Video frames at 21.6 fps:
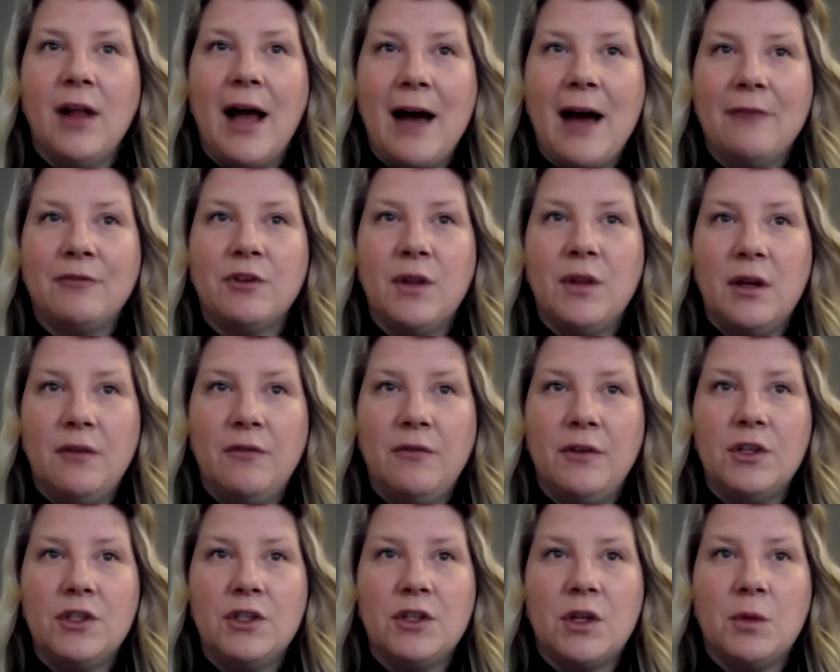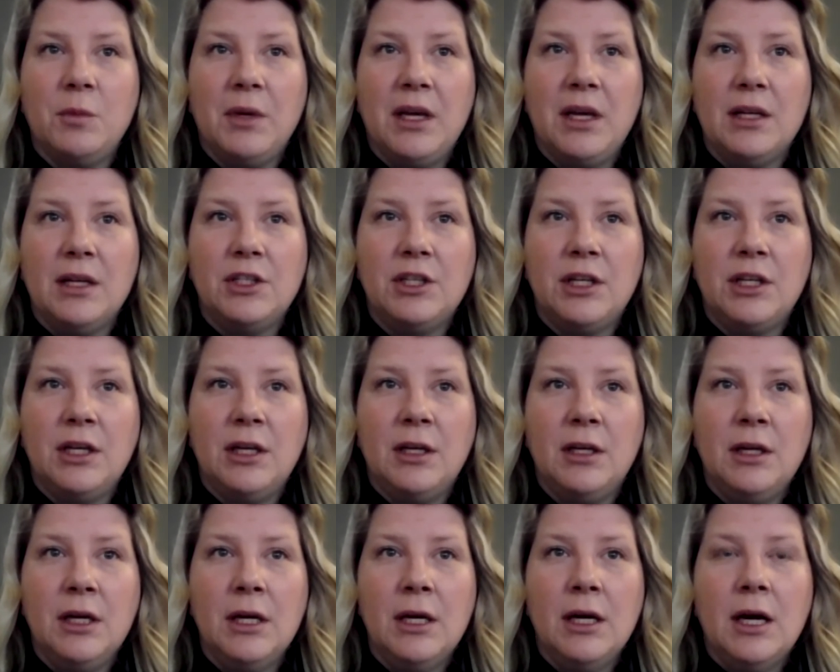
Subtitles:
after they finish their PhD.